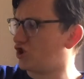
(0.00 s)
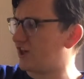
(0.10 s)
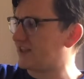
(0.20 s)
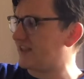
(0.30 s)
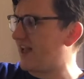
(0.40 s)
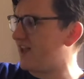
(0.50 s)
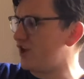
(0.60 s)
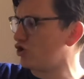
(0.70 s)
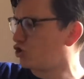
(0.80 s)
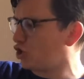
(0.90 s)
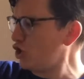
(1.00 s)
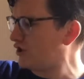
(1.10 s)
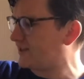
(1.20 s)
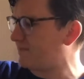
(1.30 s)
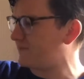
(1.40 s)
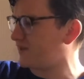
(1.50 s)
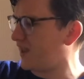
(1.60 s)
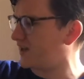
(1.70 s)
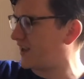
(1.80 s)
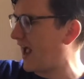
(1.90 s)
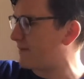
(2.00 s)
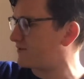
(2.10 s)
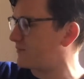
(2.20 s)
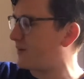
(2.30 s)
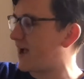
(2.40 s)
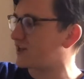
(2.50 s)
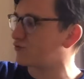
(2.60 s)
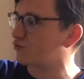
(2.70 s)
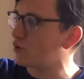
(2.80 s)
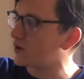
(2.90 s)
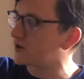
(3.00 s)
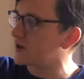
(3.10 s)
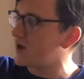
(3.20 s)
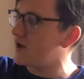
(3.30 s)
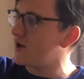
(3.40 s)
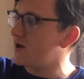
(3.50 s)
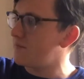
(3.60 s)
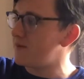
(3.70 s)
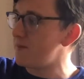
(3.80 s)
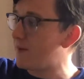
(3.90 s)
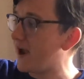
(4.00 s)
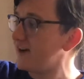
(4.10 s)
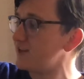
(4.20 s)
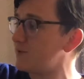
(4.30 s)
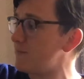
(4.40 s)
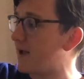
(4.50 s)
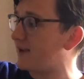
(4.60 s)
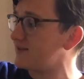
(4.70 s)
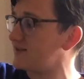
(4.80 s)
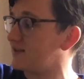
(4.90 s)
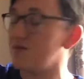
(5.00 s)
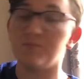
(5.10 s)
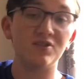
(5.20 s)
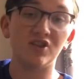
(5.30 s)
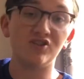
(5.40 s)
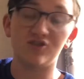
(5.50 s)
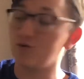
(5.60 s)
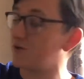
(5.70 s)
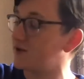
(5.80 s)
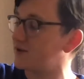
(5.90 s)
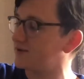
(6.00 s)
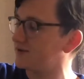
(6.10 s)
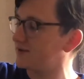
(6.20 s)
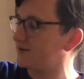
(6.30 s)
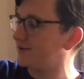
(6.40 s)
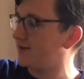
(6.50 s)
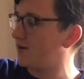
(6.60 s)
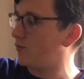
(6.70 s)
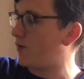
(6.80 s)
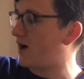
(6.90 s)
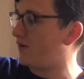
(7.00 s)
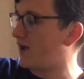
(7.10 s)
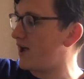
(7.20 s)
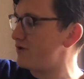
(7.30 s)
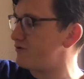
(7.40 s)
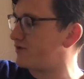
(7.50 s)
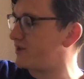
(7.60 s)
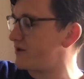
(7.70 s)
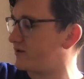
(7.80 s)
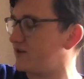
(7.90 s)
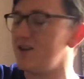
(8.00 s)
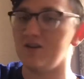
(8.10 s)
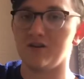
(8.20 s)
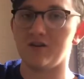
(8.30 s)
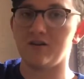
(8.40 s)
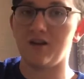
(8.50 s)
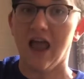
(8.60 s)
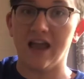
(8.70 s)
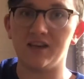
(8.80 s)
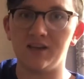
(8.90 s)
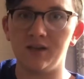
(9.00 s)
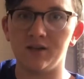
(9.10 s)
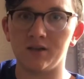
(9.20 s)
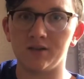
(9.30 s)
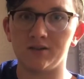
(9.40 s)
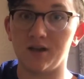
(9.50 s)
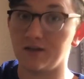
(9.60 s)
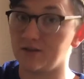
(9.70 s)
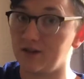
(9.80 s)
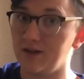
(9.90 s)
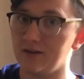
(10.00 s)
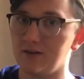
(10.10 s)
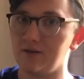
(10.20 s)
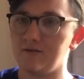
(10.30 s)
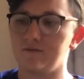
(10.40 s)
just lie there, do something," Captain Patch roared. But the pirates went back to sleep and just snored, while the house sailed nearer and nearer until